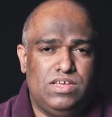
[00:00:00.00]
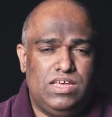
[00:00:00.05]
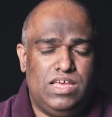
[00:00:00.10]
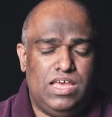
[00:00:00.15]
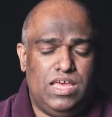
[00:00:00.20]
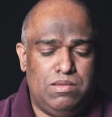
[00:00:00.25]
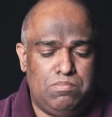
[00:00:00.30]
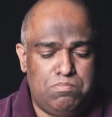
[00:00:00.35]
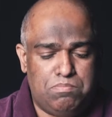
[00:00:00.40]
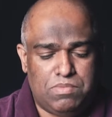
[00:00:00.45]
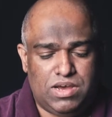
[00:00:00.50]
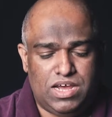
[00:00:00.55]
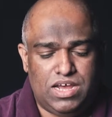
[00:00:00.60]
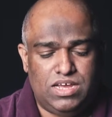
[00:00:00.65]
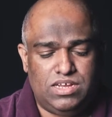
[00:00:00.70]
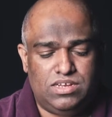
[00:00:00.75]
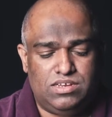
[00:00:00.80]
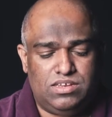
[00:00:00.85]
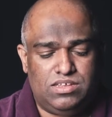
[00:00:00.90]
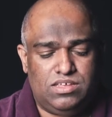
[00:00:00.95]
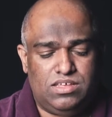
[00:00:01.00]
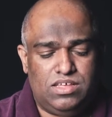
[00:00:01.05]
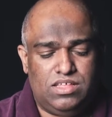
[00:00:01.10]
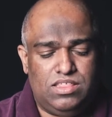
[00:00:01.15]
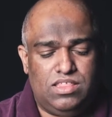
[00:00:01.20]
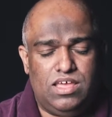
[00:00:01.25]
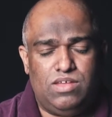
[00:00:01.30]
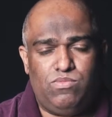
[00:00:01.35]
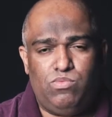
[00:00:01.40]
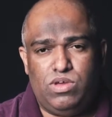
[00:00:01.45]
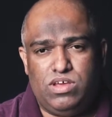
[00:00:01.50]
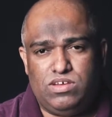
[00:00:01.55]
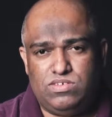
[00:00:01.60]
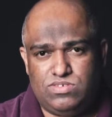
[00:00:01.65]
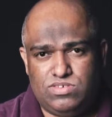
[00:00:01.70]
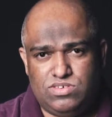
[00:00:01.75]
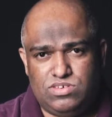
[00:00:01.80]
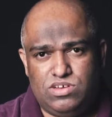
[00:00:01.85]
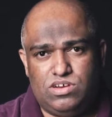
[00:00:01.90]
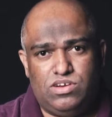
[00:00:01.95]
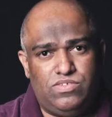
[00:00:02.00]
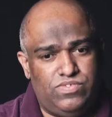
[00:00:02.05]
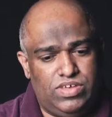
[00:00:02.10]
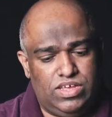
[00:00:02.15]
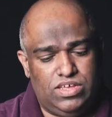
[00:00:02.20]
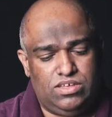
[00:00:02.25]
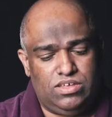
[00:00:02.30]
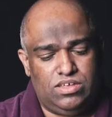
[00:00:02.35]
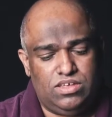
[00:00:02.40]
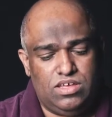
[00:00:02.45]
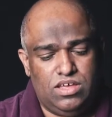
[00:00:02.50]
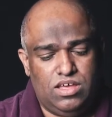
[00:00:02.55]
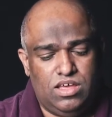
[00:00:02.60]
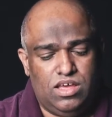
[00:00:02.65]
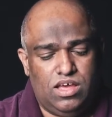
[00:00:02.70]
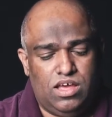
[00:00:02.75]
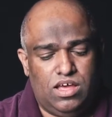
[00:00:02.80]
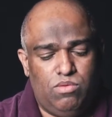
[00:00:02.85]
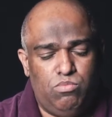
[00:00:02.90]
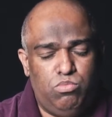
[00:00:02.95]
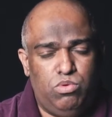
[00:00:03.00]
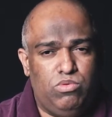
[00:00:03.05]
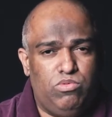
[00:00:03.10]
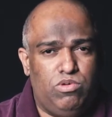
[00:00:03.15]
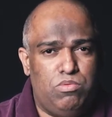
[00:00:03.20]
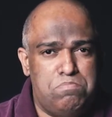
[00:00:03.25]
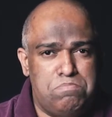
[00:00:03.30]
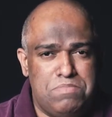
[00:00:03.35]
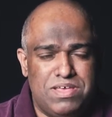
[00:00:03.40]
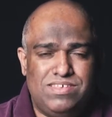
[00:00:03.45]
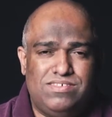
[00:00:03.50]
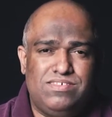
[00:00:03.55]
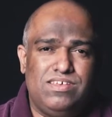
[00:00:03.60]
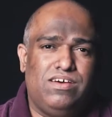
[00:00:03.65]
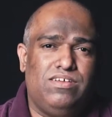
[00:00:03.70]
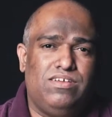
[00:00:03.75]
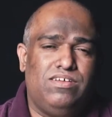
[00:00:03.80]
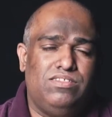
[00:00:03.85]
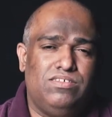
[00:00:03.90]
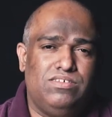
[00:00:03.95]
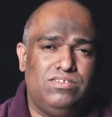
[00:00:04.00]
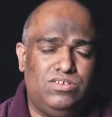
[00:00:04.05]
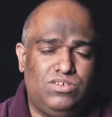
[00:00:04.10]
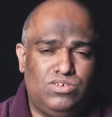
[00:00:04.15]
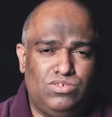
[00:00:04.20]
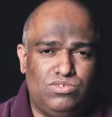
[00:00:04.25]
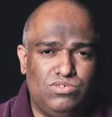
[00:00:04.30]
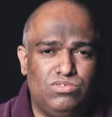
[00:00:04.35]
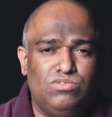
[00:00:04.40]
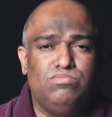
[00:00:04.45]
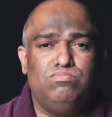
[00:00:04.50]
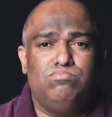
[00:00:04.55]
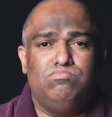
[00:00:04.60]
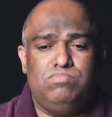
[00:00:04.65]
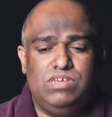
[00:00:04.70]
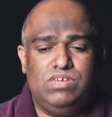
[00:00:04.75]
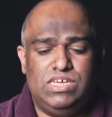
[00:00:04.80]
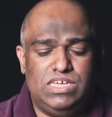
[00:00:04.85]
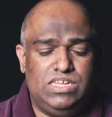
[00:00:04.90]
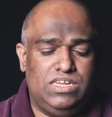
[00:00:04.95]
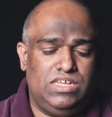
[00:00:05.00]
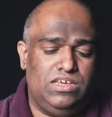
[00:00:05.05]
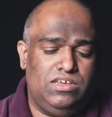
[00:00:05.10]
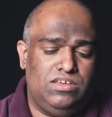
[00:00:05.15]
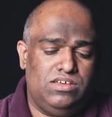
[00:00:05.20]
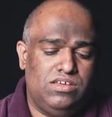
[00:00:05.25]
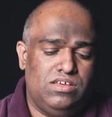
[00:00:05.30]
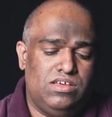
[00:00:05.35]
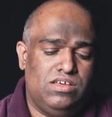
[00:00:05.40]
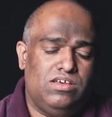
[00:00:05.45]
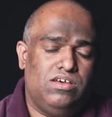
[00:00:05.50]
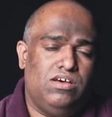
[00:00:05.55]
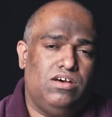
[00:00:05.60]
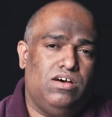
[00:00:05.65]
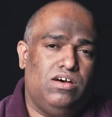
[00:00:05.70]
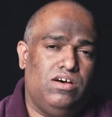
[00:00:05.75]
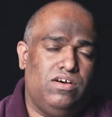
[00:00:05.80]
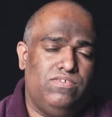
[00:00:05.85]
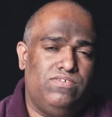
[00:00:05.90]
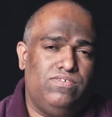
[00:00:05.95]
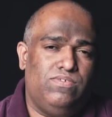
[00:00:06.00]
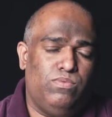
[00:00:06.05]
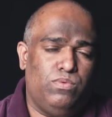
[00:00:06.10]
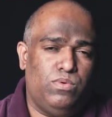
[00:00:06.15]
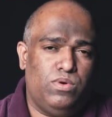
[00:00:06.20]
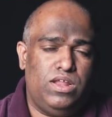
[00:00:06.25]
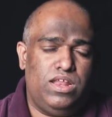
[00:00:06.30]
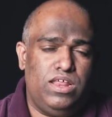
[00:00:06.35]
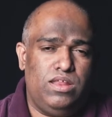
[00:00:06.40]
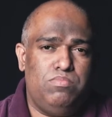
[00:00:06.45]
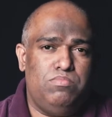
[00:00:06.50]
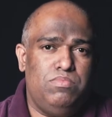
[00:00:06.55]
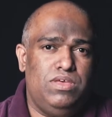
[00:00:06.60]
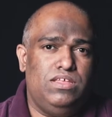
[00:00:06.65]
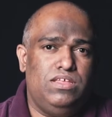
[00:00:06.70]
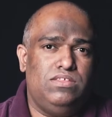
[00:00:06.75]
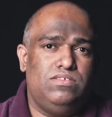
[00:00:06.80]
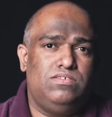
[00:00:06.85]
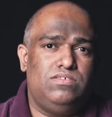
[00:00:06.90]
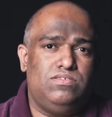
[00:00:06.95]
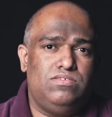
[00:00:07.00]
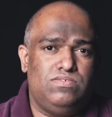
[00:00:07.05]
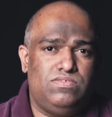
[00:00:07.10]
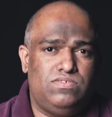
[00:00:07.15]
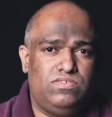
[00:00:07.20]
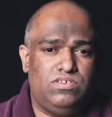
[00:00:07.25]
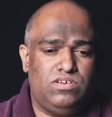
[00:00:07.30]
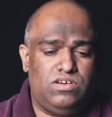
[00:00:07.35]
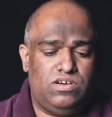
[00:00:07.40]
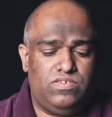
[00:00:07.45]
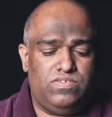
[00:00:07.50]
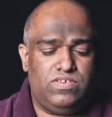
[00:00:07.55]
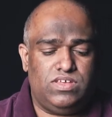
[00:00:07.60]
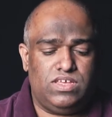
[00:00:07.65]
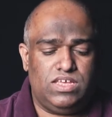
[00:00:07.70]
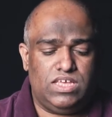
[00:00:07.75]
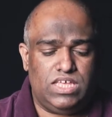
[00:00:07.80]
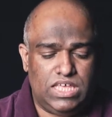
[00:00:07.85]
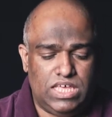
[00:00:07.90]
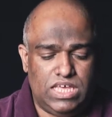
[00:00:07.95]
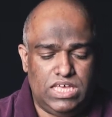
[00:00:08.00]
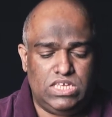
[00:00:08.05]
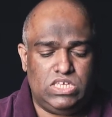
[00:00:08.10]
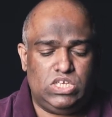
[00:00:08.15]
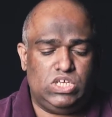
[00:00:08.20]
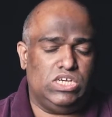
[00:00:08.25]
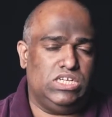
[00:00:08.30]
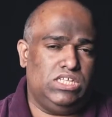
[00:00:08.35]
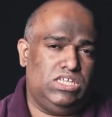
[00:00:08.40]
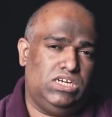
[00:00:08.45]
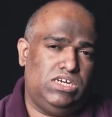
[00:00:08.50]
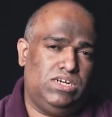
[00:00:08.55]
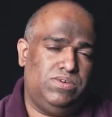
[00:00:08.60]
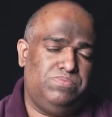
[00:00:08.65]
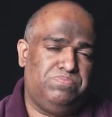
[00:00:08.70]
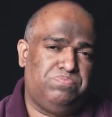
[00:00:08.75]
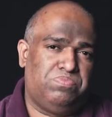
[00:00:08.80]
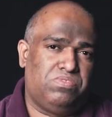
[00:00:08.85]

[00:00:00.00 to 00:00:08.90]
in mind that we are serving, we will miss out on the true meaning of what it means to serve each other.